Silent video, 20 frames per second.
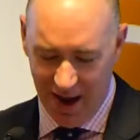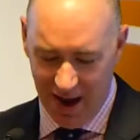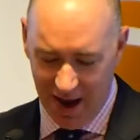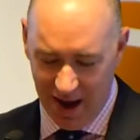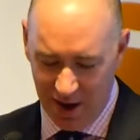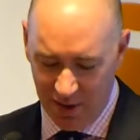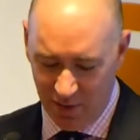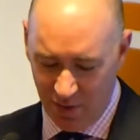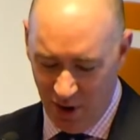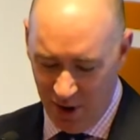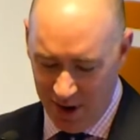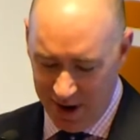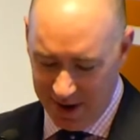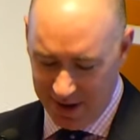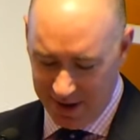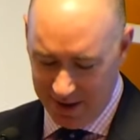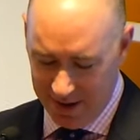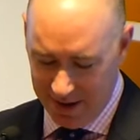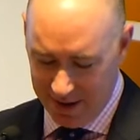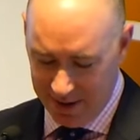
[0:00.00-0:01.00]

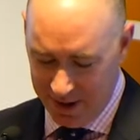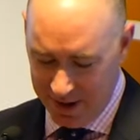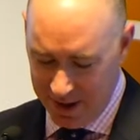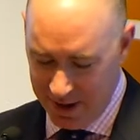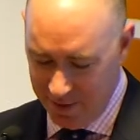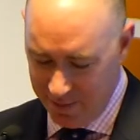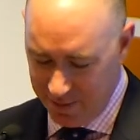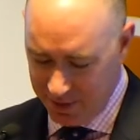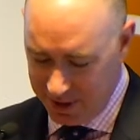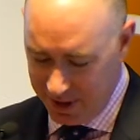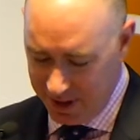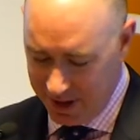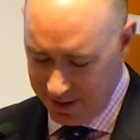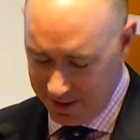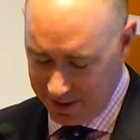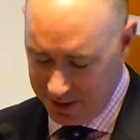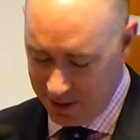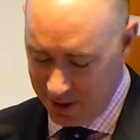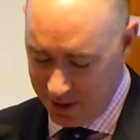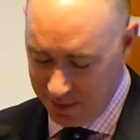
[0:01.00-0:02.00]
Ryan, thank you for taking
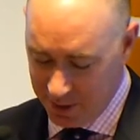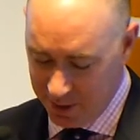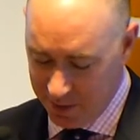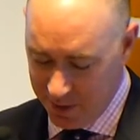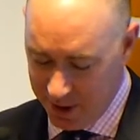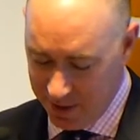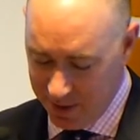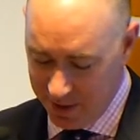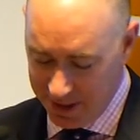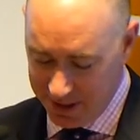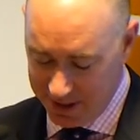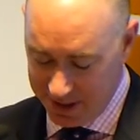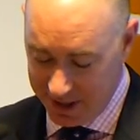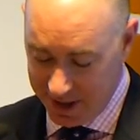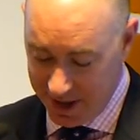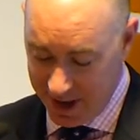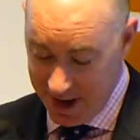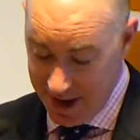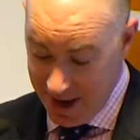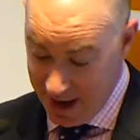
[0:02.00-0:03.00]
the time to be with us
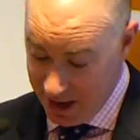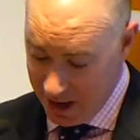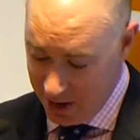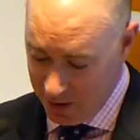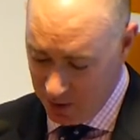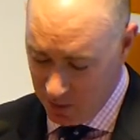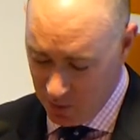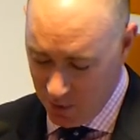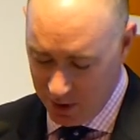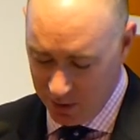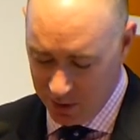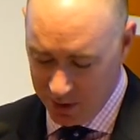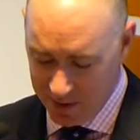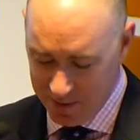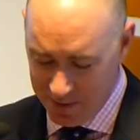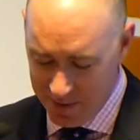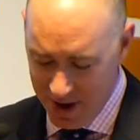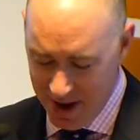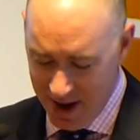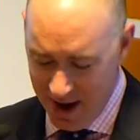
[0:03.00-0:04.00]
today. Hello and
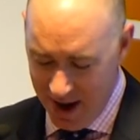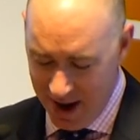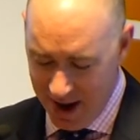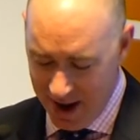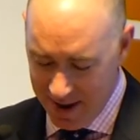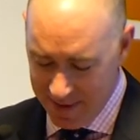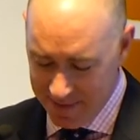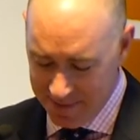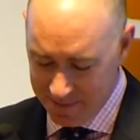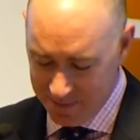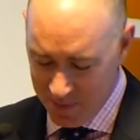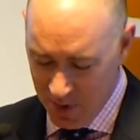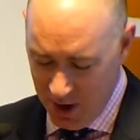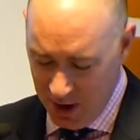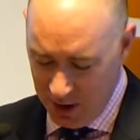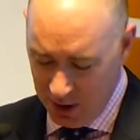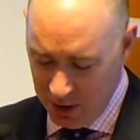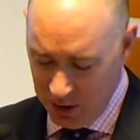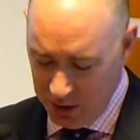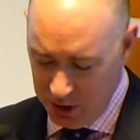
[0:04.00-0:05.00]
welcome.
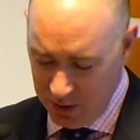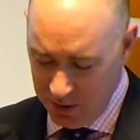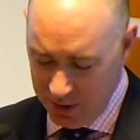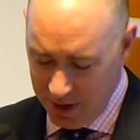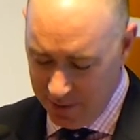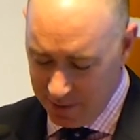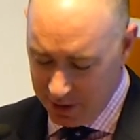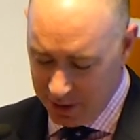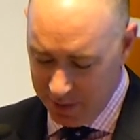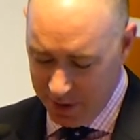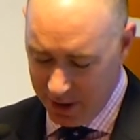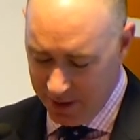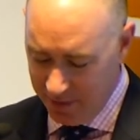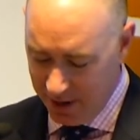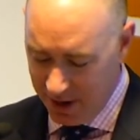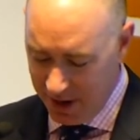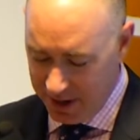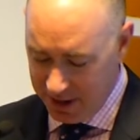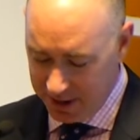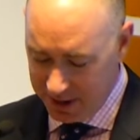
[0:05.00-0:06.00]
Could you give us a bit of
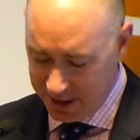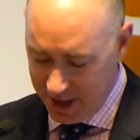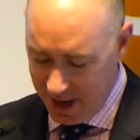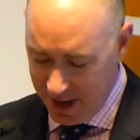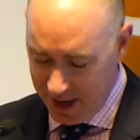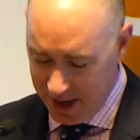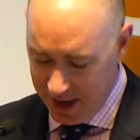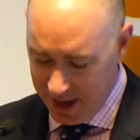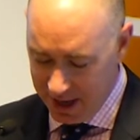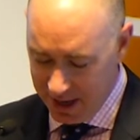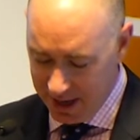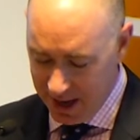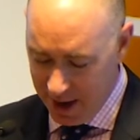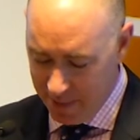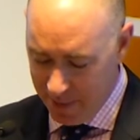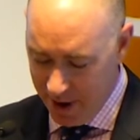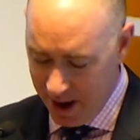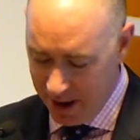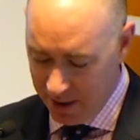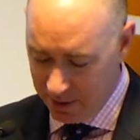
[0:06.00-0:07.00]
an understanding
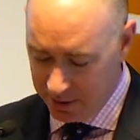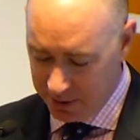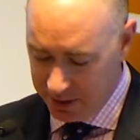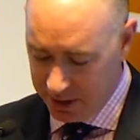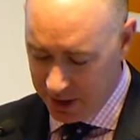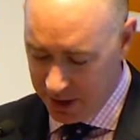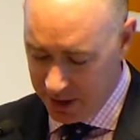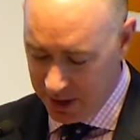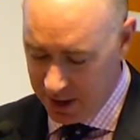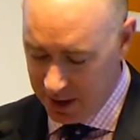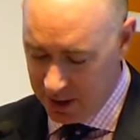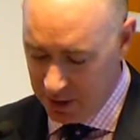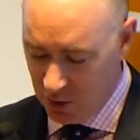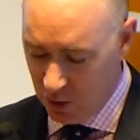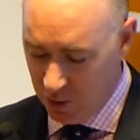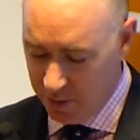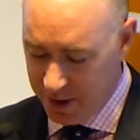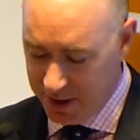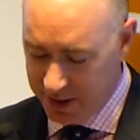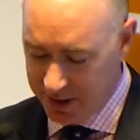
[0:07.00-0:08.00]
about
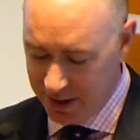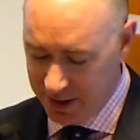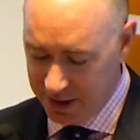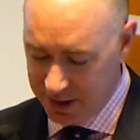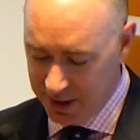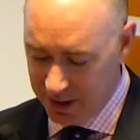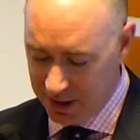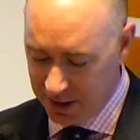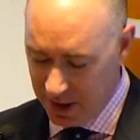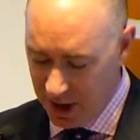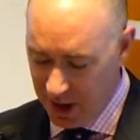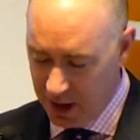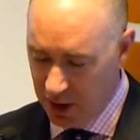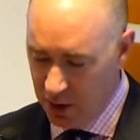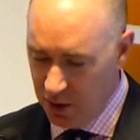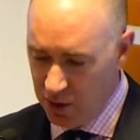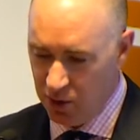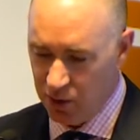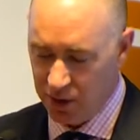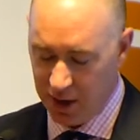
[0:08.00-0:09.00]
your business and
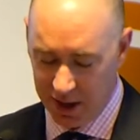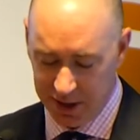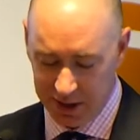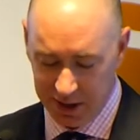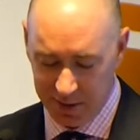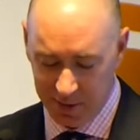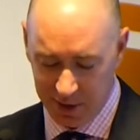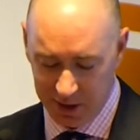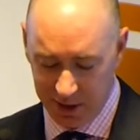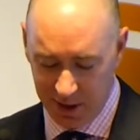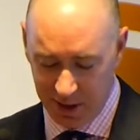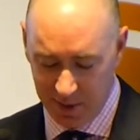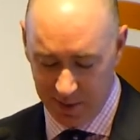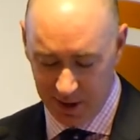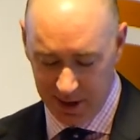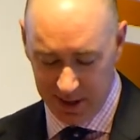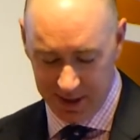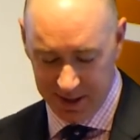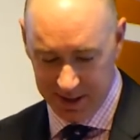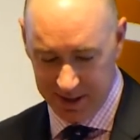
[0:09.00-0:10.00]
who your customers are,
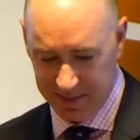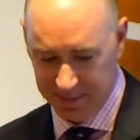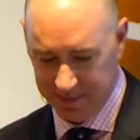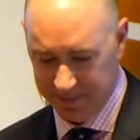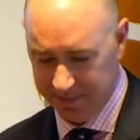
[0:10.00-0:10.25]
please?